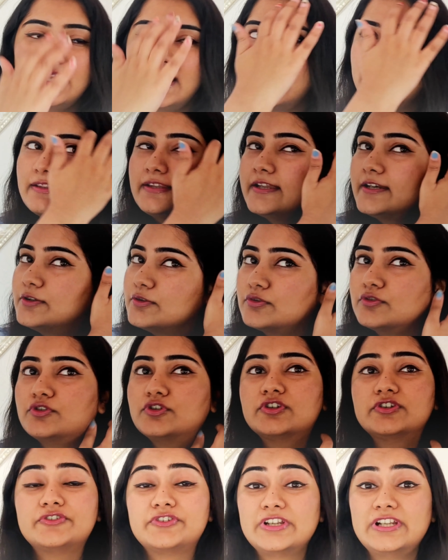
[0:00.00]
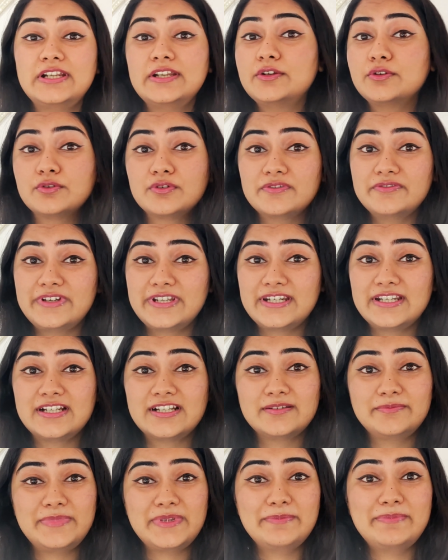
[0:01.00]
and they don't really know when it
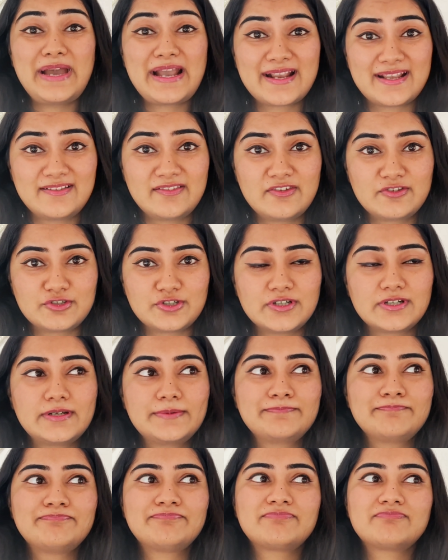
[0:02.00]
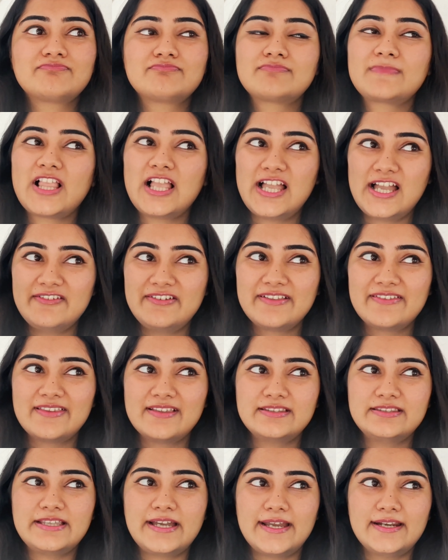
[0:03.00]
will be back in stock. Having
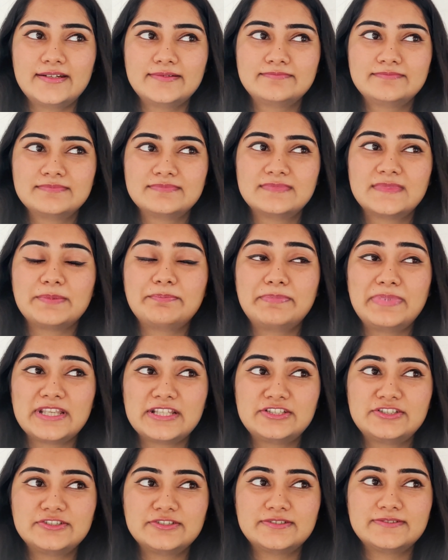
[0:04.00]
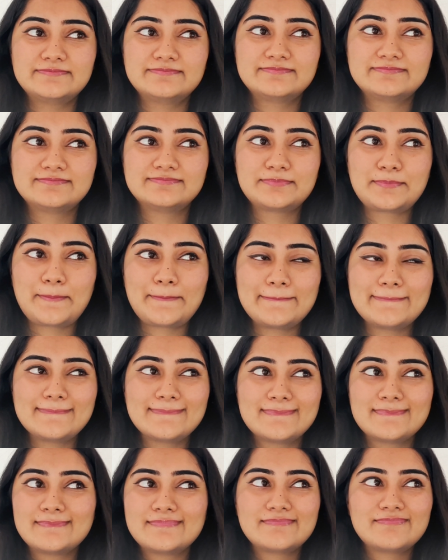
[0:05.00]
said that, the picture,
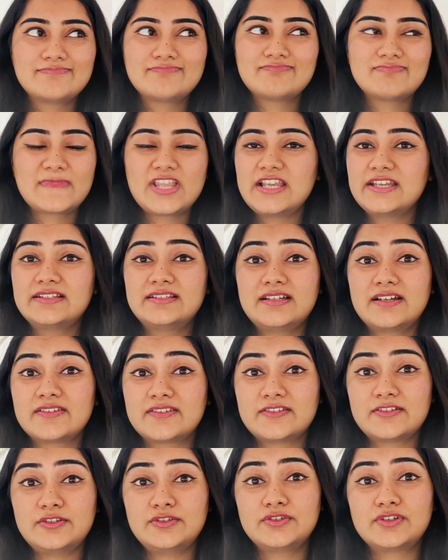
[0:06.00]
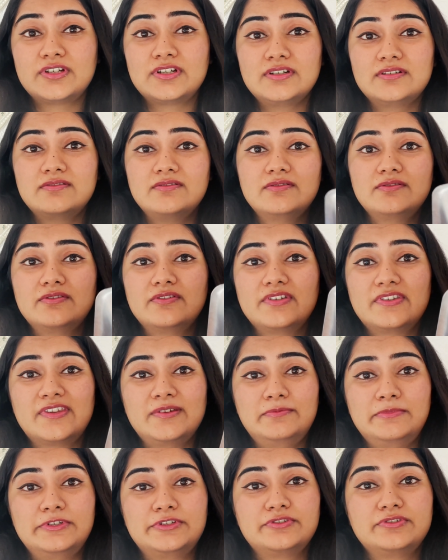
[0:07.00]
it doesn't look
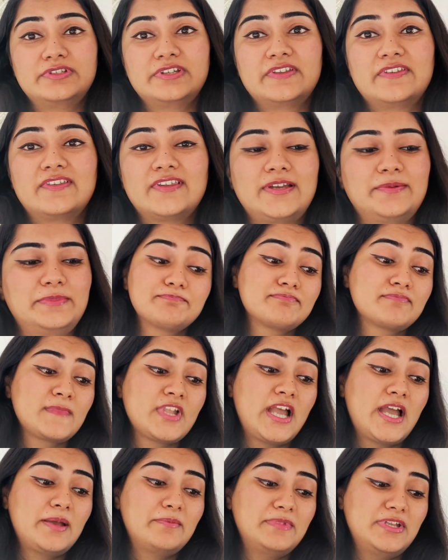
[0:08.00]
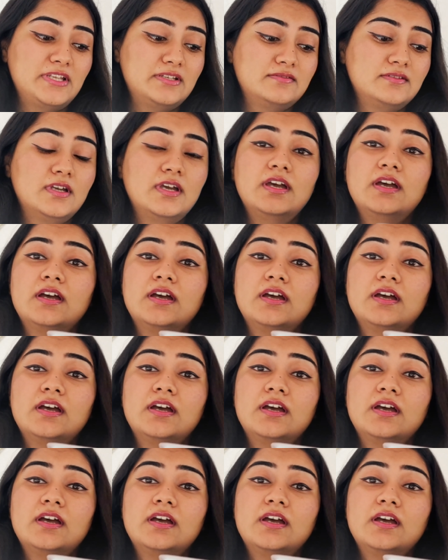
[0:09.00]
similar to this. I mean,